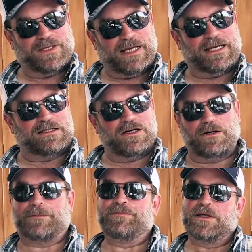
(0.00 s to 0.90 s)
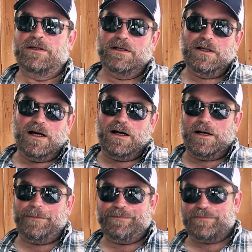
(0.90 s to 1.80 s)
I can't talk.
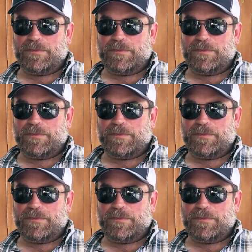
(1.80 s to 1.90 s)
So